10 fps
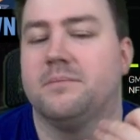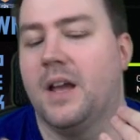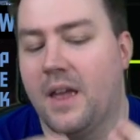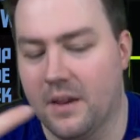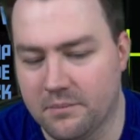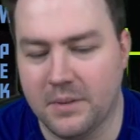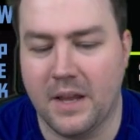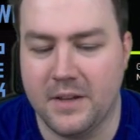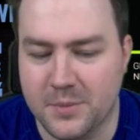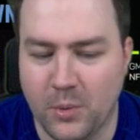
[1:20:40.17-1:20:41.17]
again,
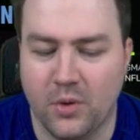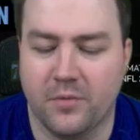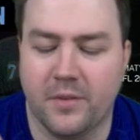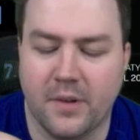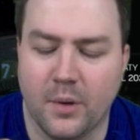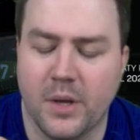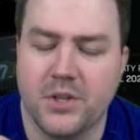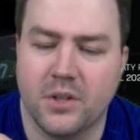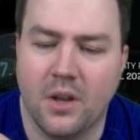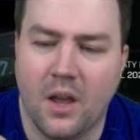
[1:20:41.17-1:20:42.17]
at this point of
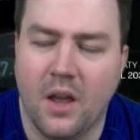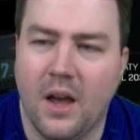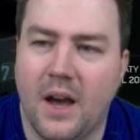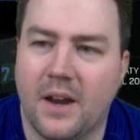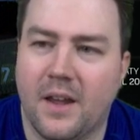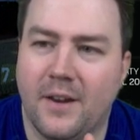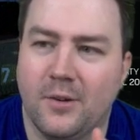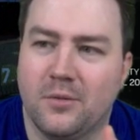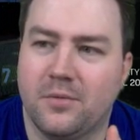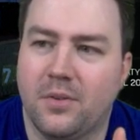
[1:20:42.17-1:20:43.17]
evaluation, are kind
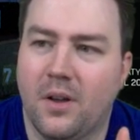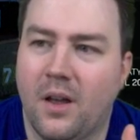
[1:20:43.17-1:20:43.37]
of